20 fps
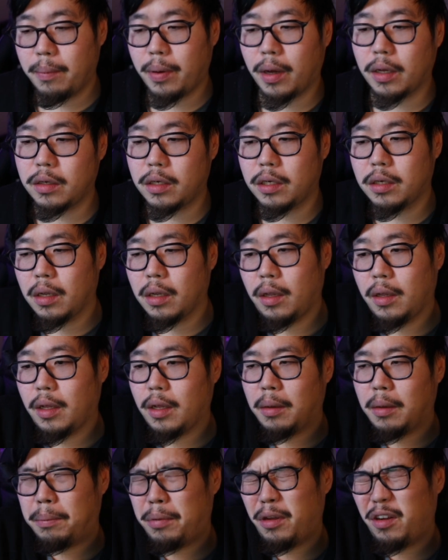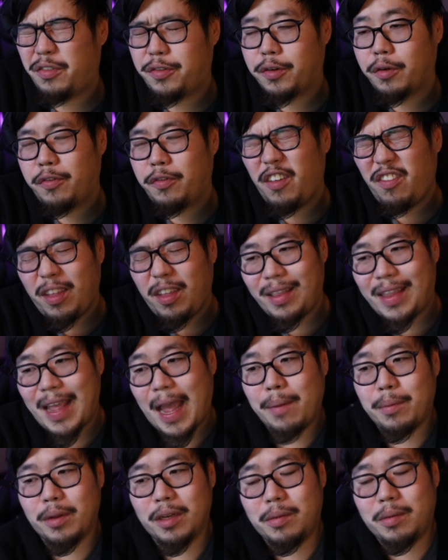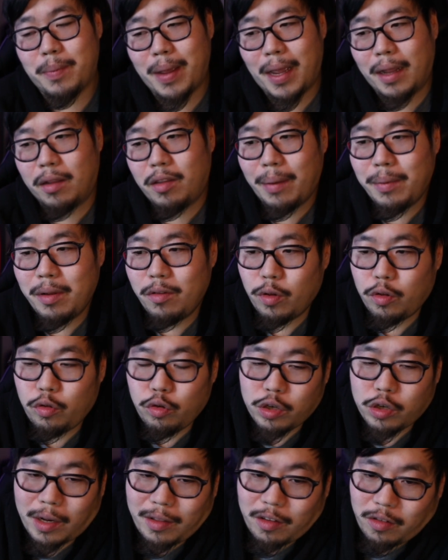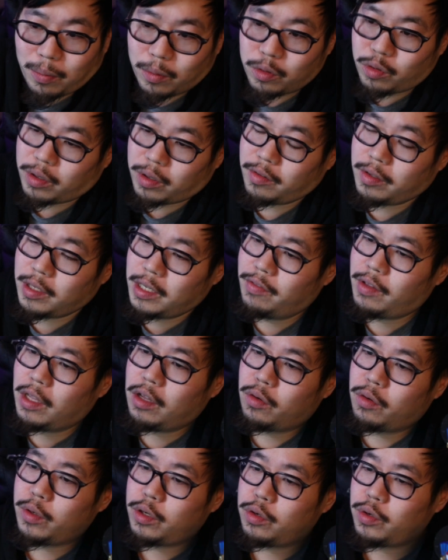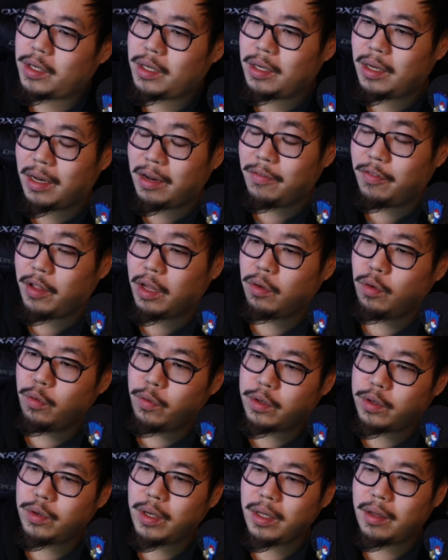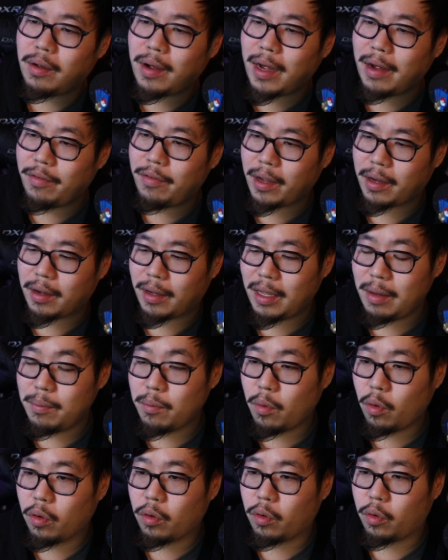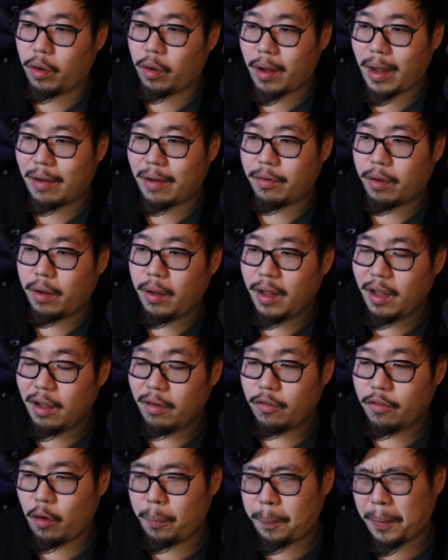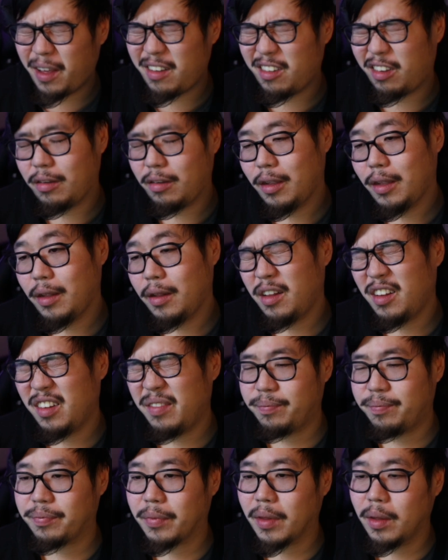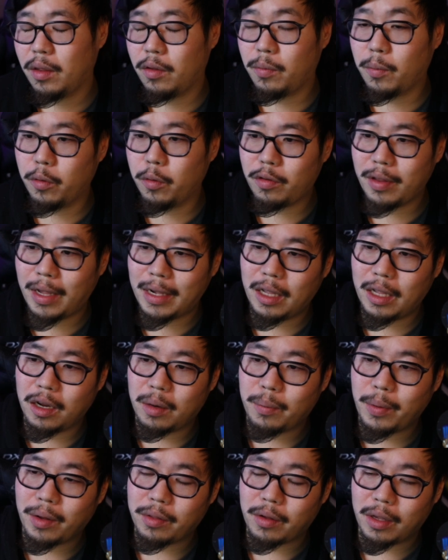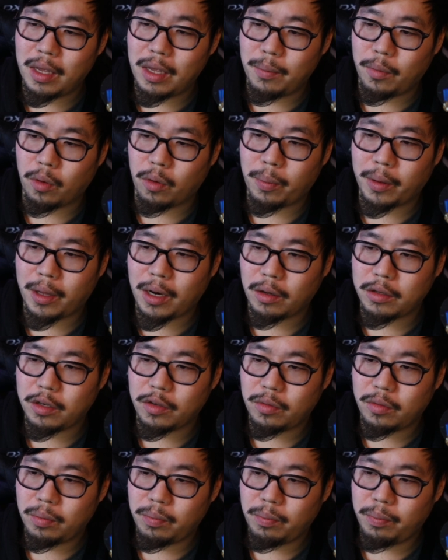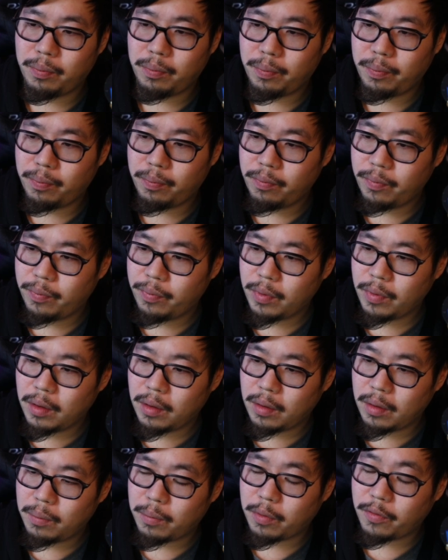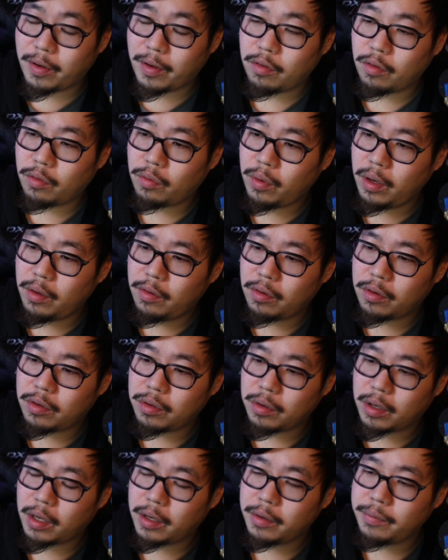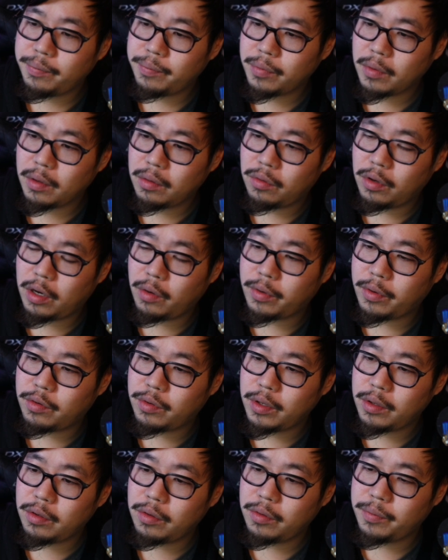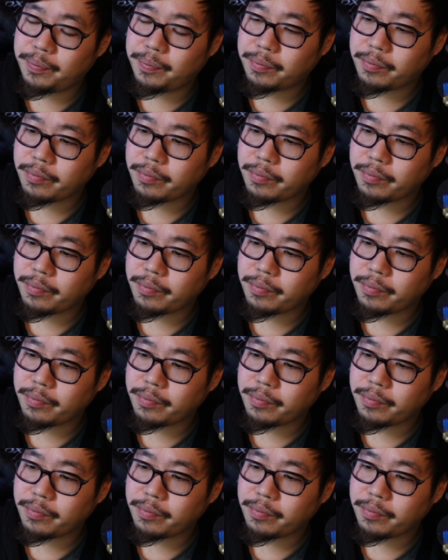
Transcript: Punch. Beautiful. 50 damage. Man, that means we 2-shot this Moltres if they don't retreat. And if they do retreat, they'll have like a Heatmore or they'll have a Vulpix. It's most likely going to bring out the Heatmore, but then I'll just... Professor's Research, okay. Do they retreat though?